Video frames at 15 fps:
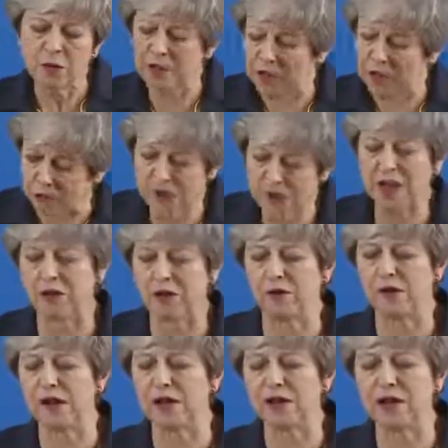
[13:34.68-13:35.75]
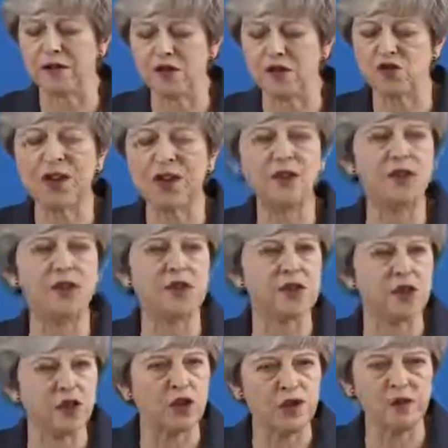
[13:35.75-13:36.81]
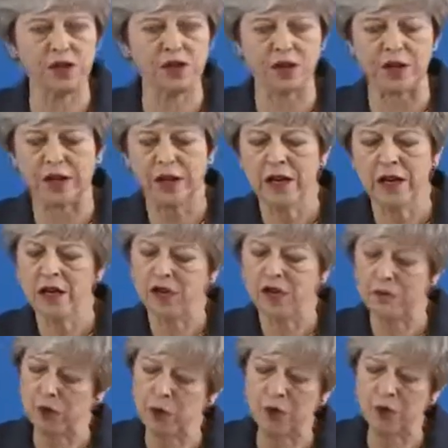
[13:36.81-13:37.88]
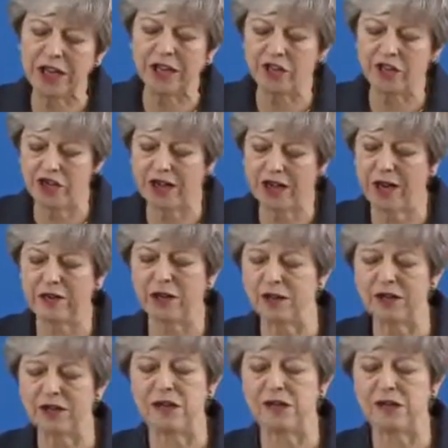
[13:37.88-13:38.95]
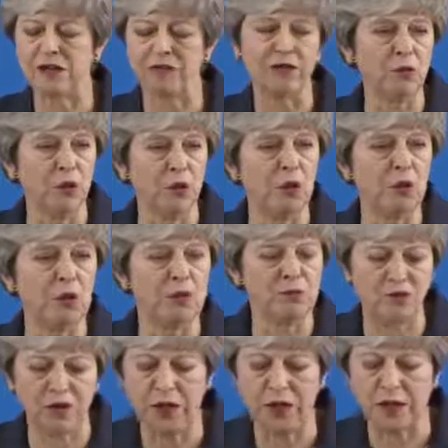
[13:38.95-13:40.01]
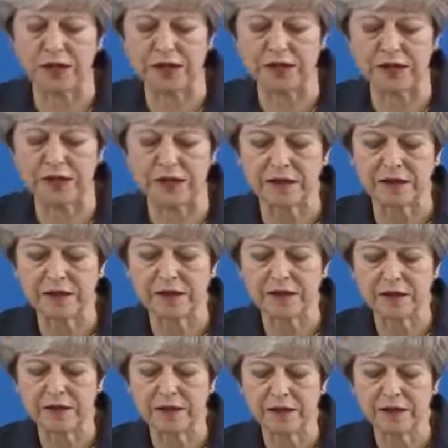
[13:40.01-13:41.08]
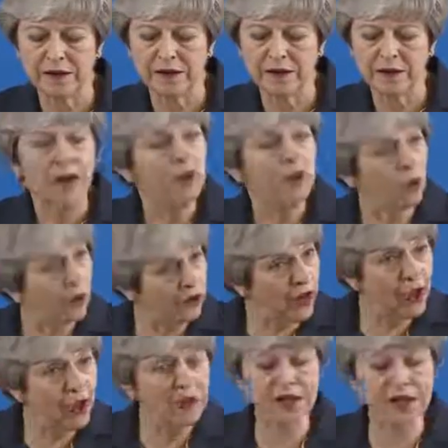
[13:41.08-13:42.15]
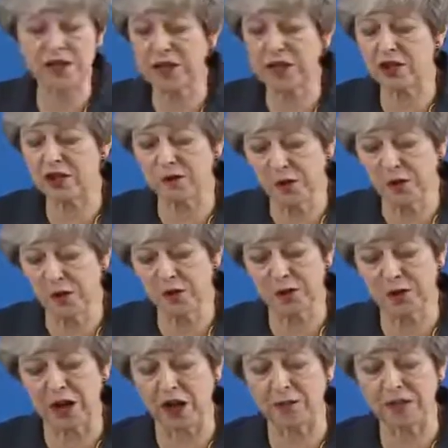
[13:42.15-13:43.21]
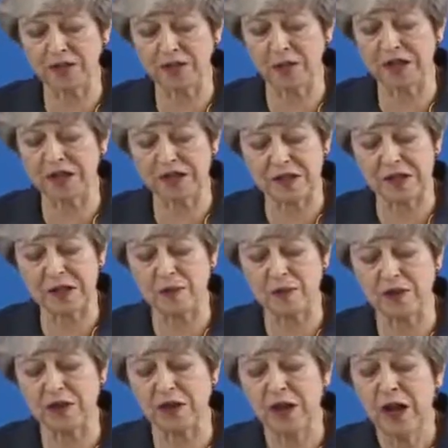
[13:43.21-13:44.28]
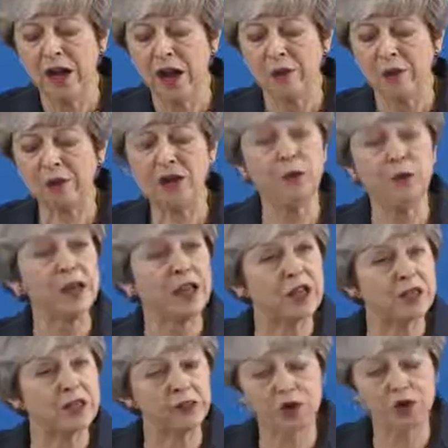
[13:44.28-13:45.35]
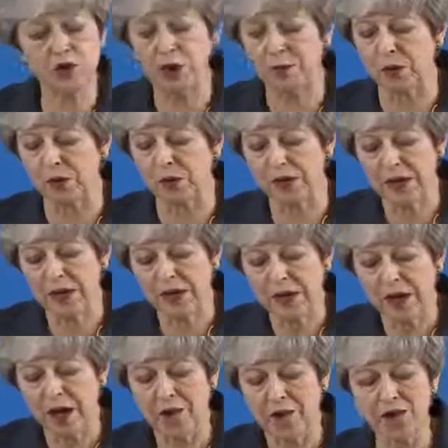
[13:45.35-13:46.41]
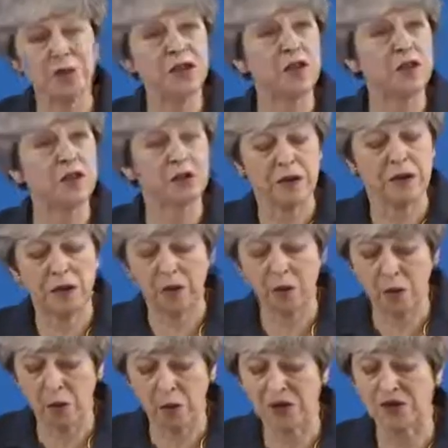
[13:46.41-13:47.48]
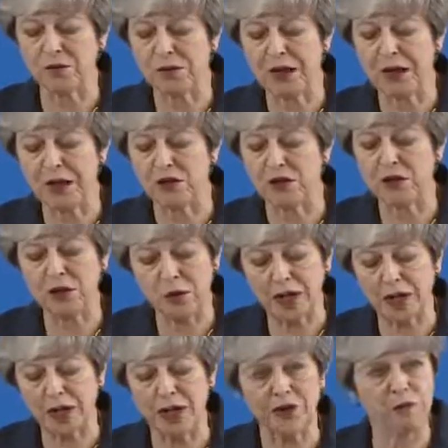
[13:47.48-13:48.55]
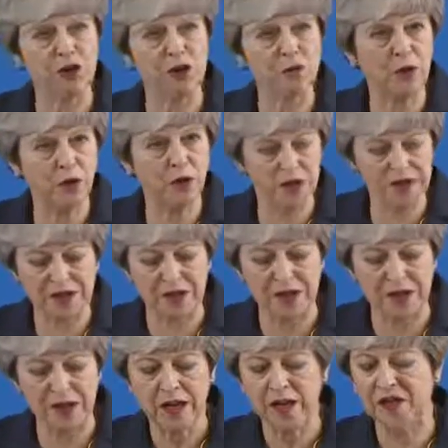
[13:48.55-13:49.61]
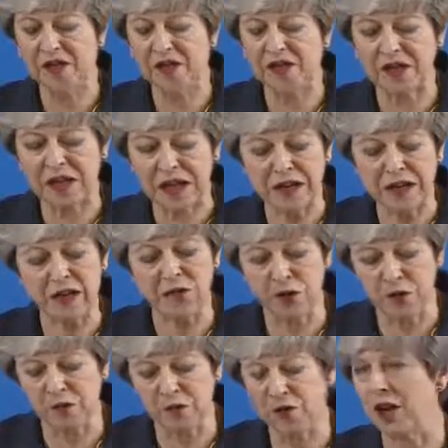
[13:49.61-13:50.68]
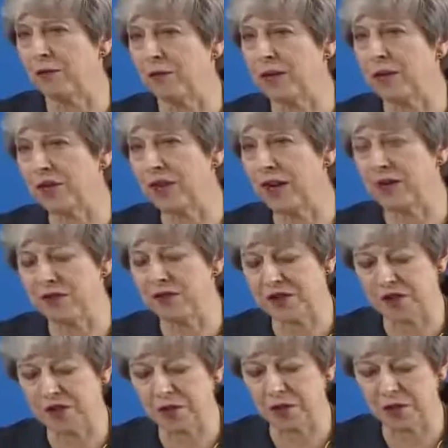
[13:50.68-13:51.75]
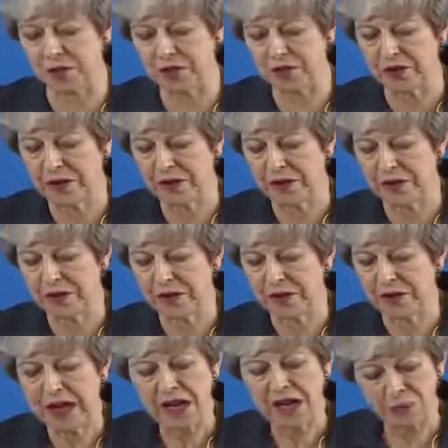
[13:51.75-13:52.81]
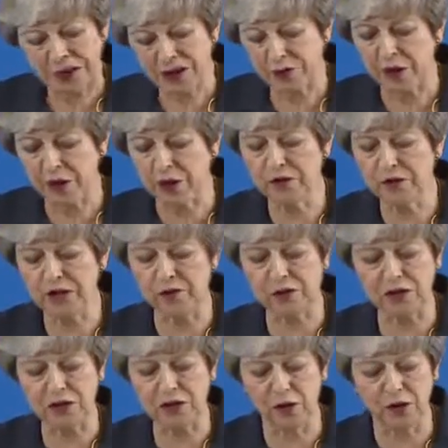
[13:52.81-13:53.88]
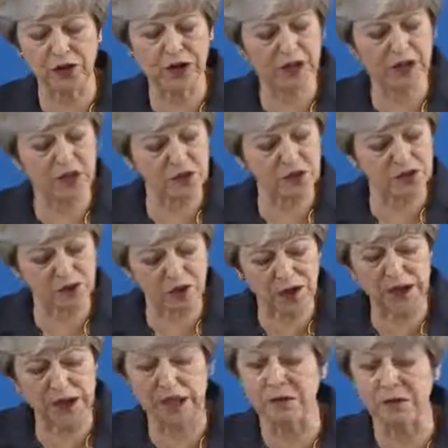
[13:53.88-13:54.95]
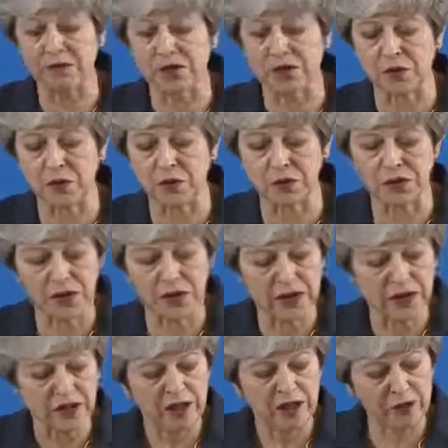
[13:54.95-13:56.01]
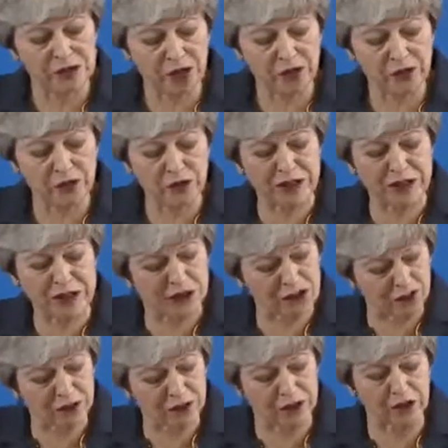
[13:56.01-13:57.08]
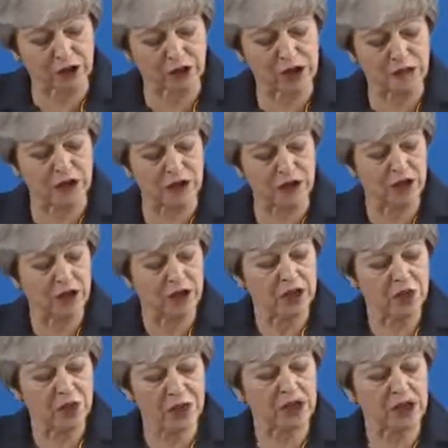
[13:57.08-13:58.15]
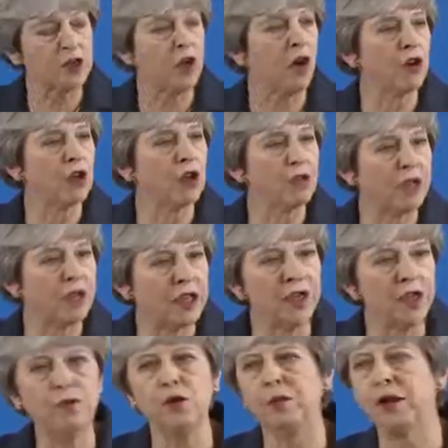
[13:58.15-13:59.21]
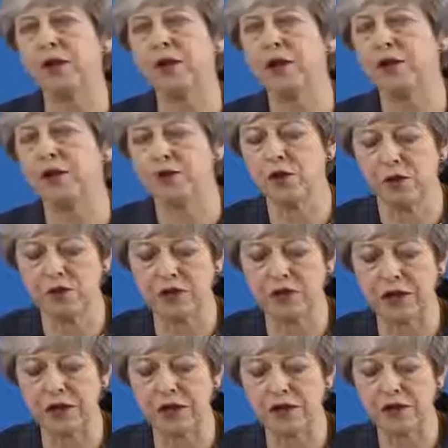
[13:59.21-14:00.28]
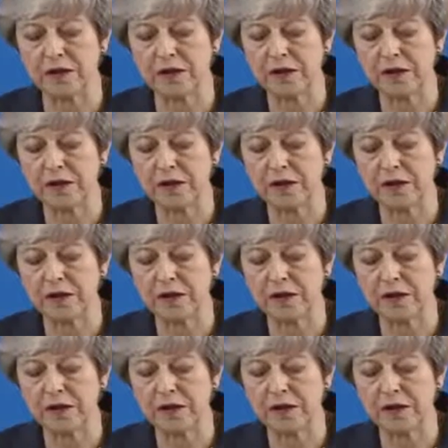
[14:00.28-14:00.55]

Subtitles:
without sacrificing the strength and security that pooling and sharing risks and rewards provides. Northern Ireland had a devolved parliament from its inception up until the beginning of the Troubles, after which it always remained UK government policy to see devolved government there restored. And when devolved government in Northern Ireland was finally restored, it was after an historic agreement to end a long and painful period of conflict.